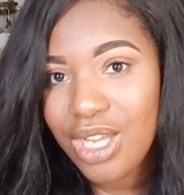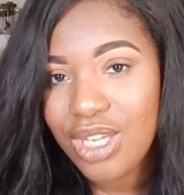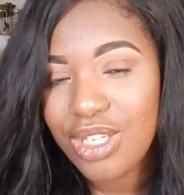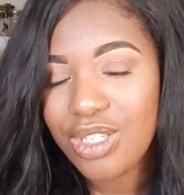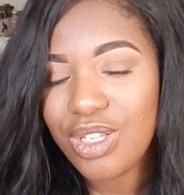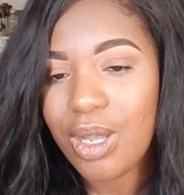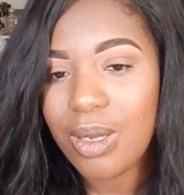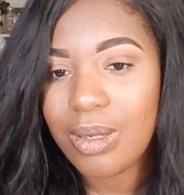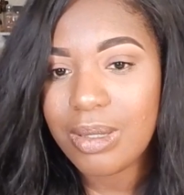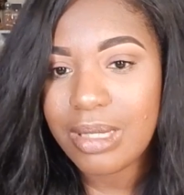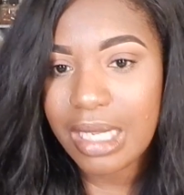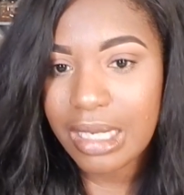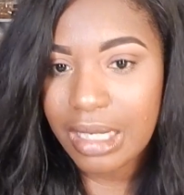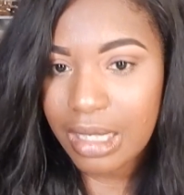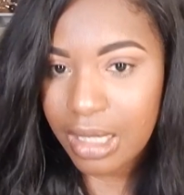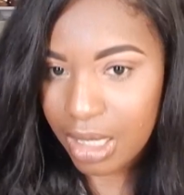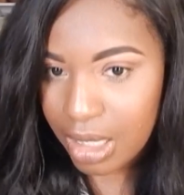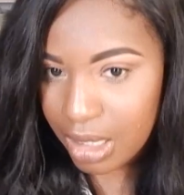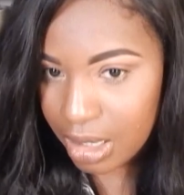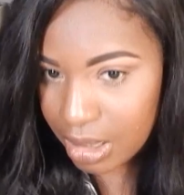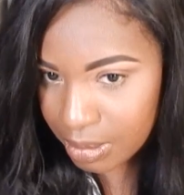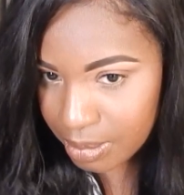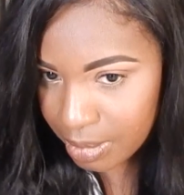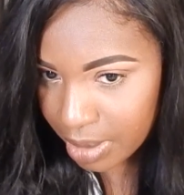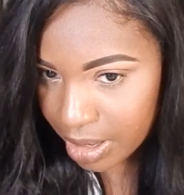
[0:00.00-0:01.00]
So I was like,
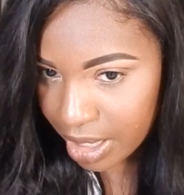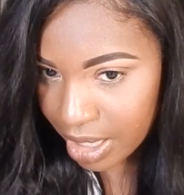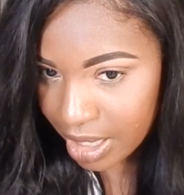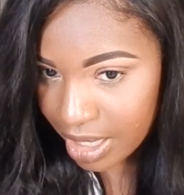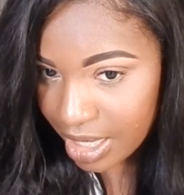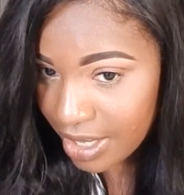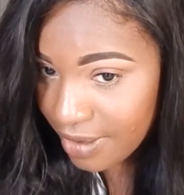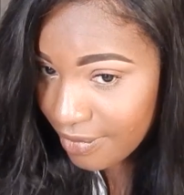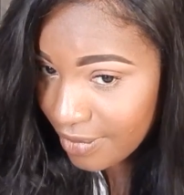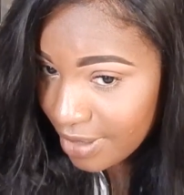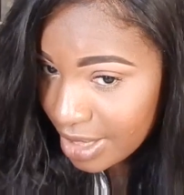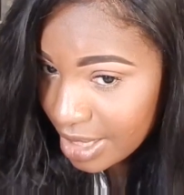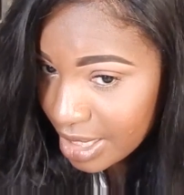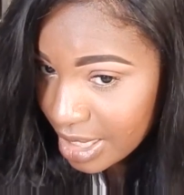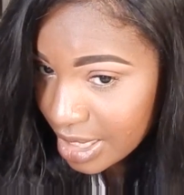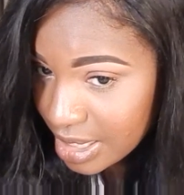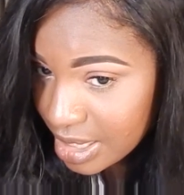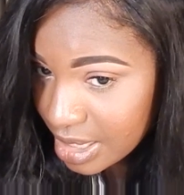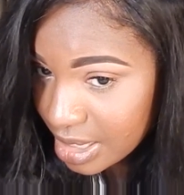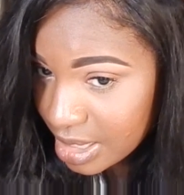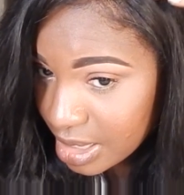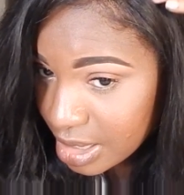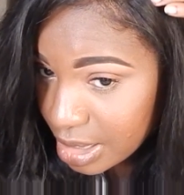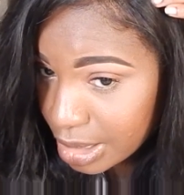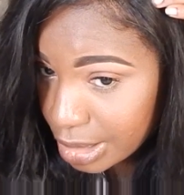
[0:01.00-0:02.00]
oh my god, even
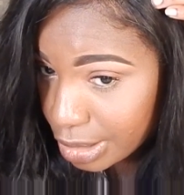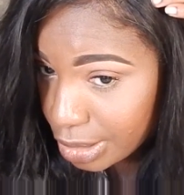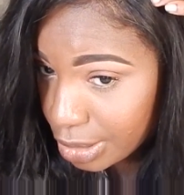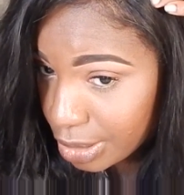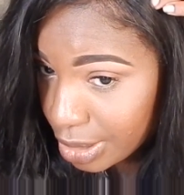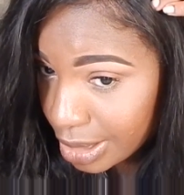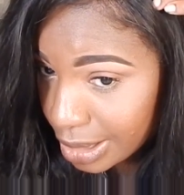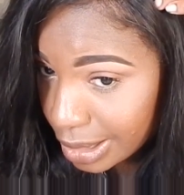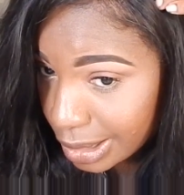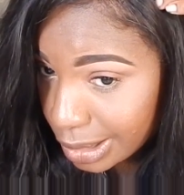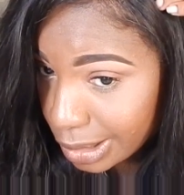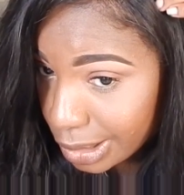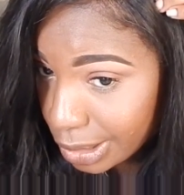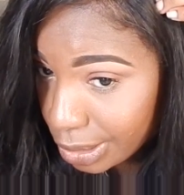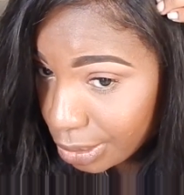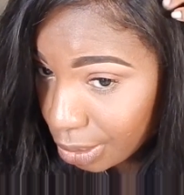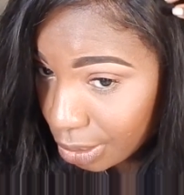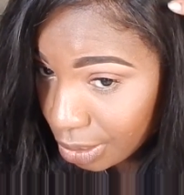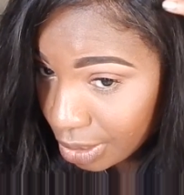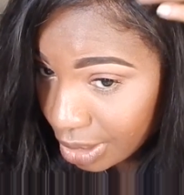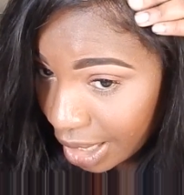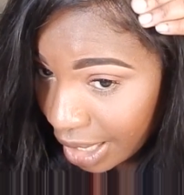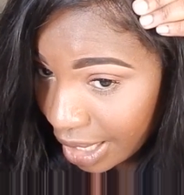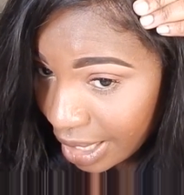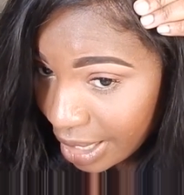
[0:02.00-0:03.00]
this is still a
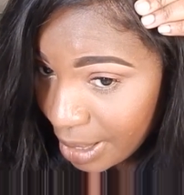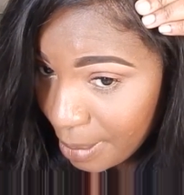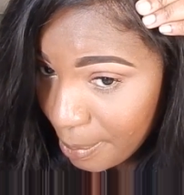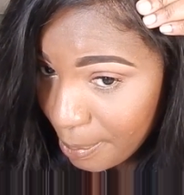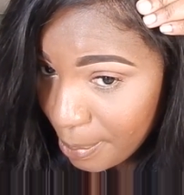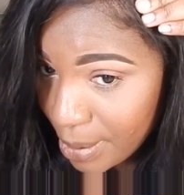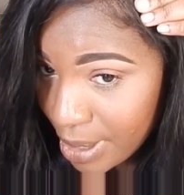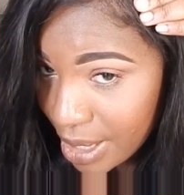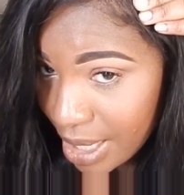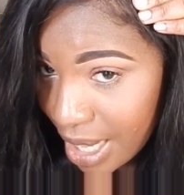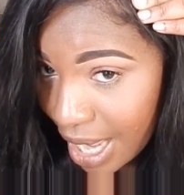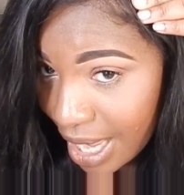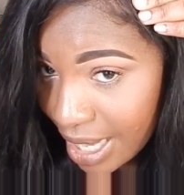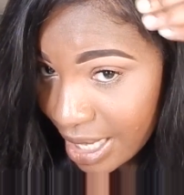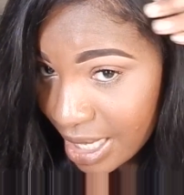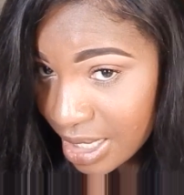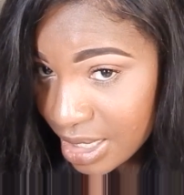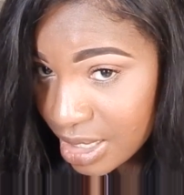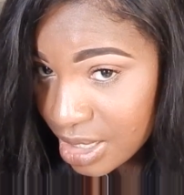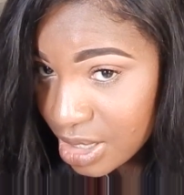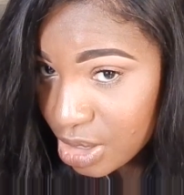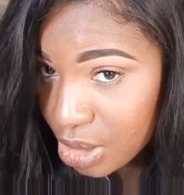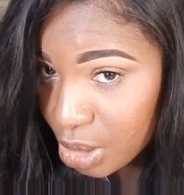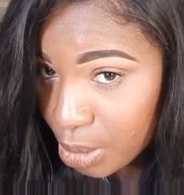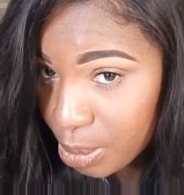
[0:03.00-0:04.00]
little light, but I can
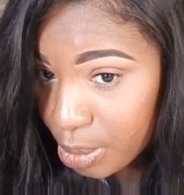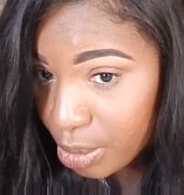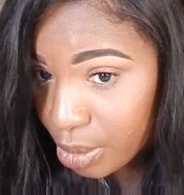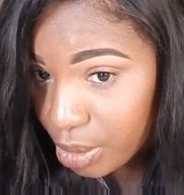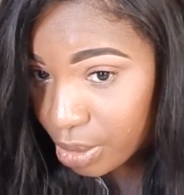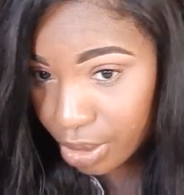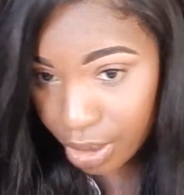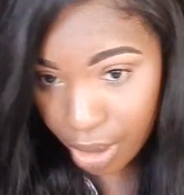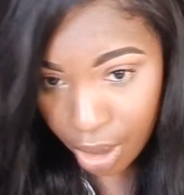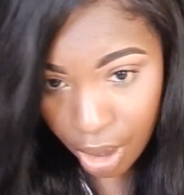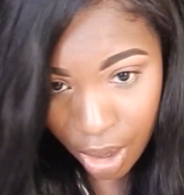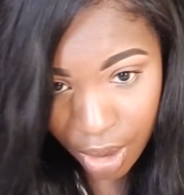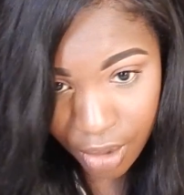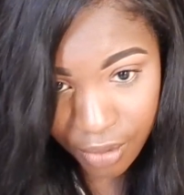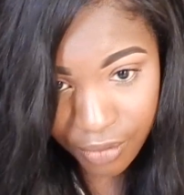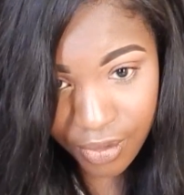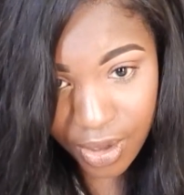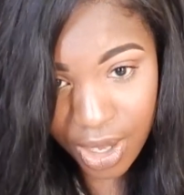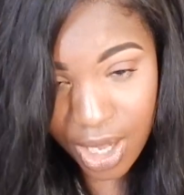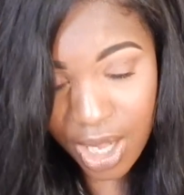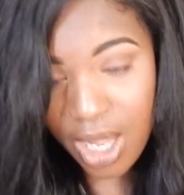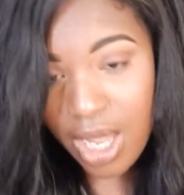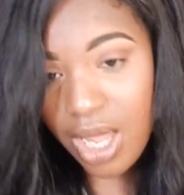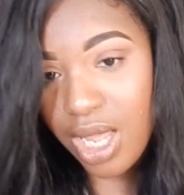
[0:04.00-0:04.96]
still pull it off.